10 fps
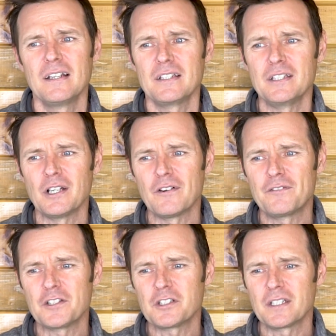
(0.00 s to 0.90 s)

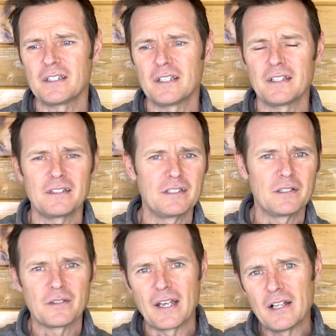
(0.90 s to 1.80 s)

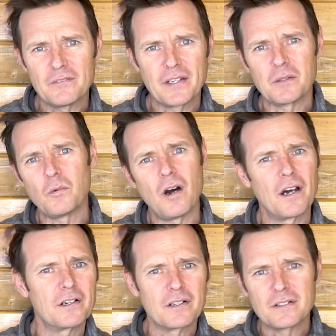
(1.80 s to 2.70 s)
the elevated
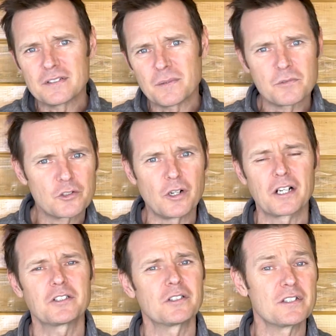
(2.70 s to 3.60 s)
water and some
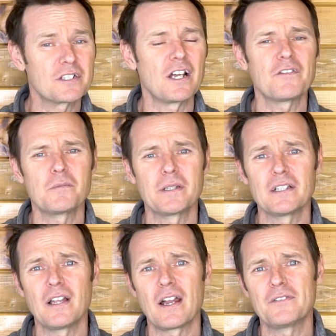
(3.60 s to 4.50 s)
structure and stuff would be a
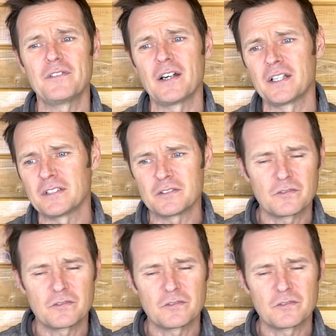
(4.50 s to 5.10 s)
lot of fun.